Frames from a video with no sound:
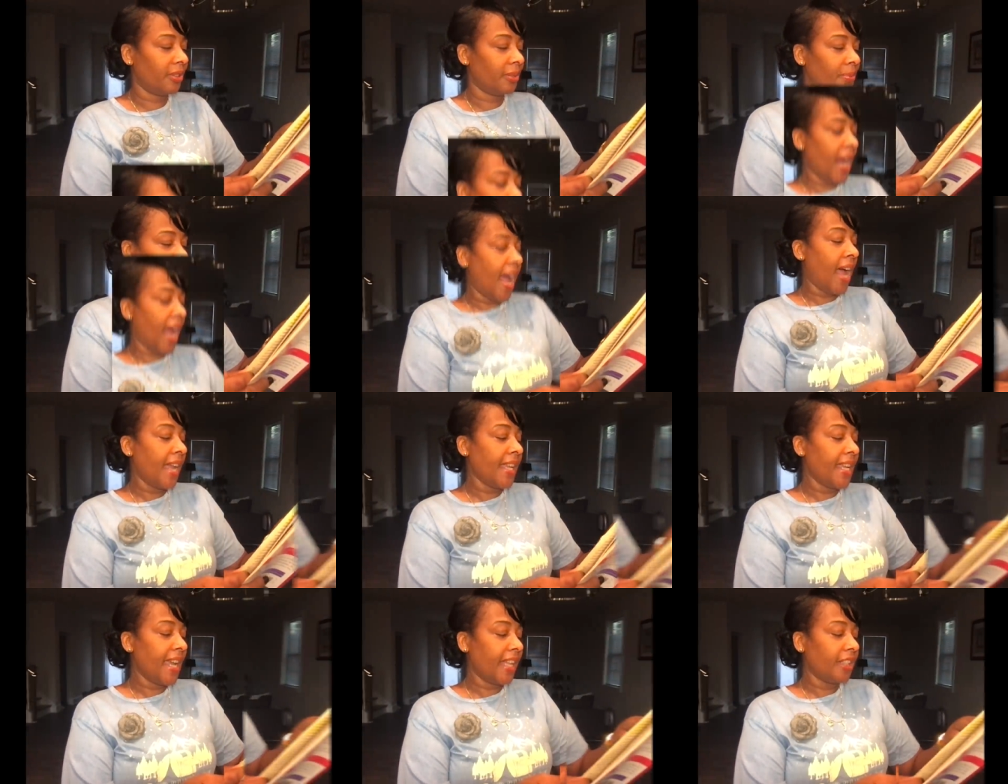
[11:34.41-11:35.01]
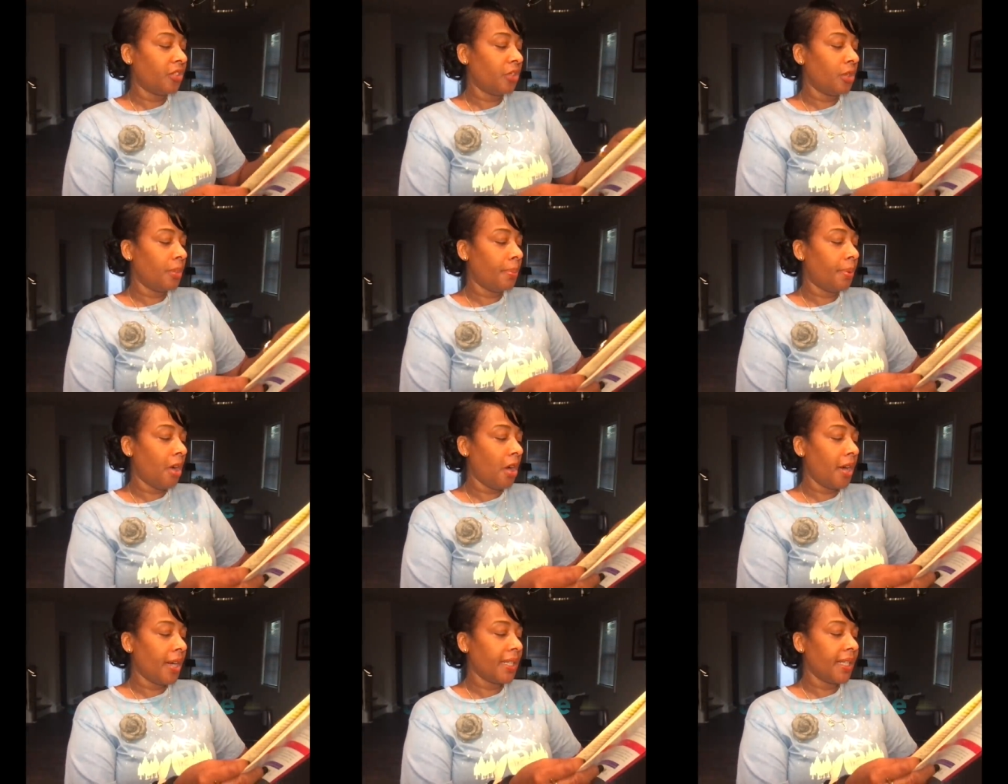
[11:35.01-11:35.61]
When I got to the
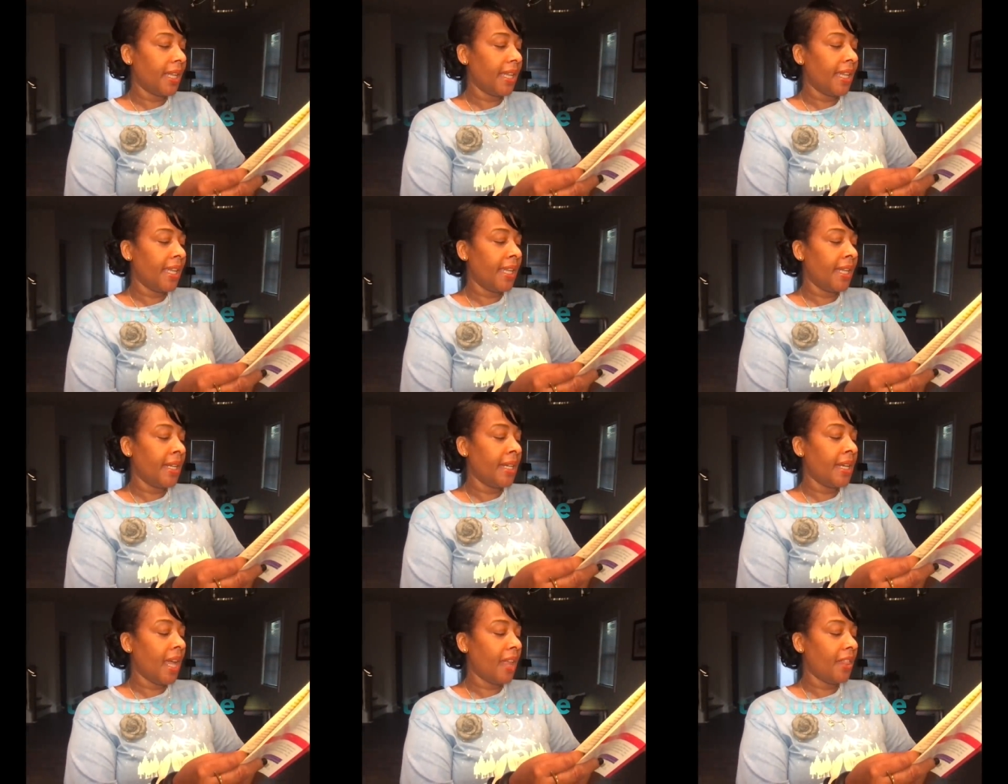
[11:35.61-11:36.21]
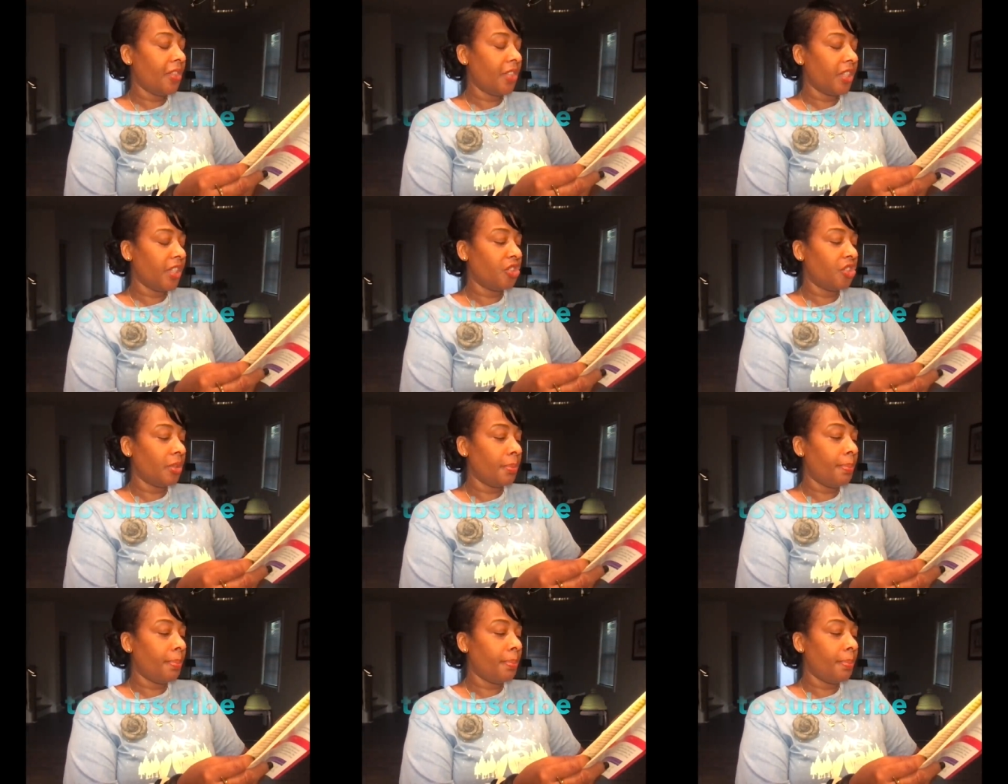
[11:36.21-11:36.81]
part in the
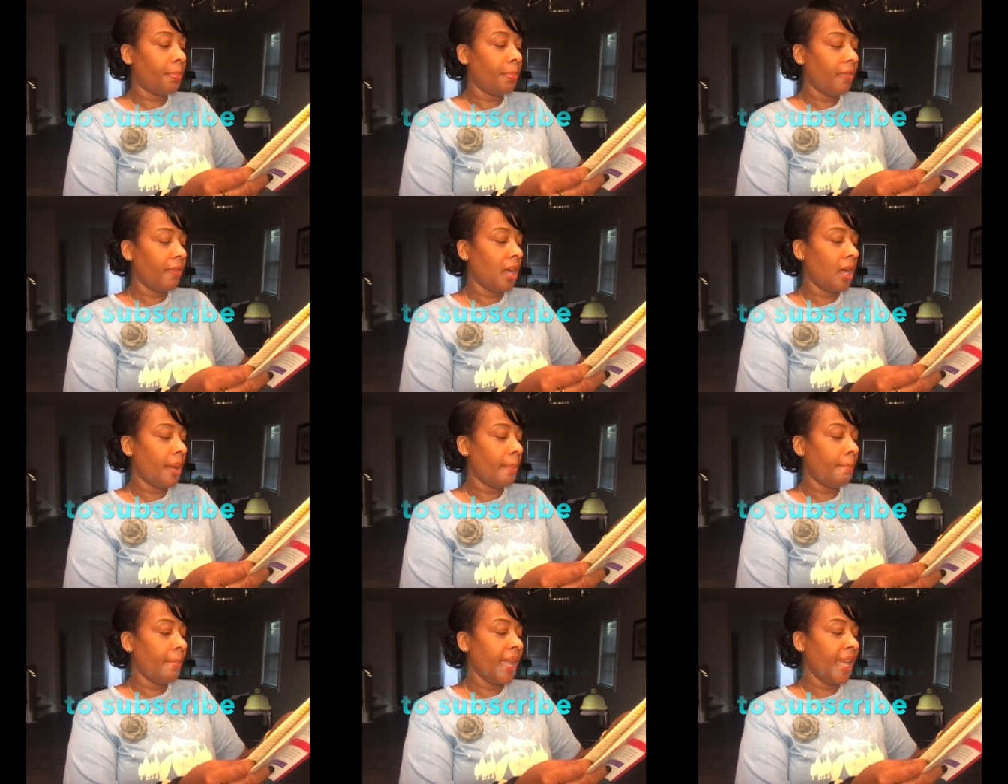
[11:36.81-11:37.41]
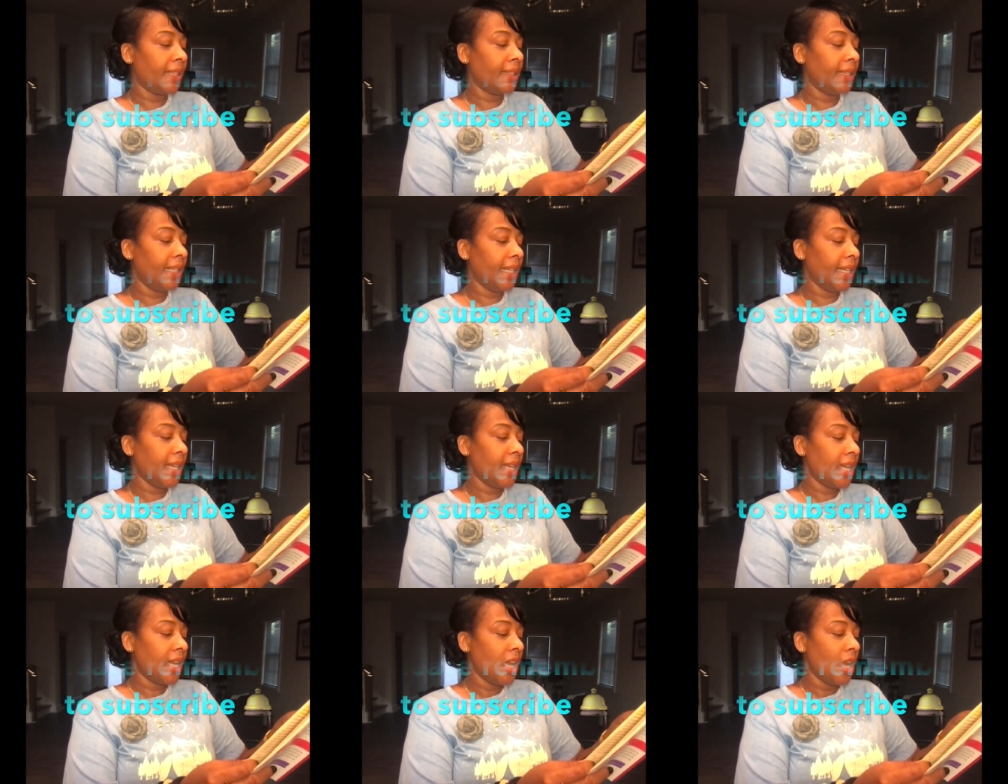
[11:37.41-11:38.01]
Jabara medley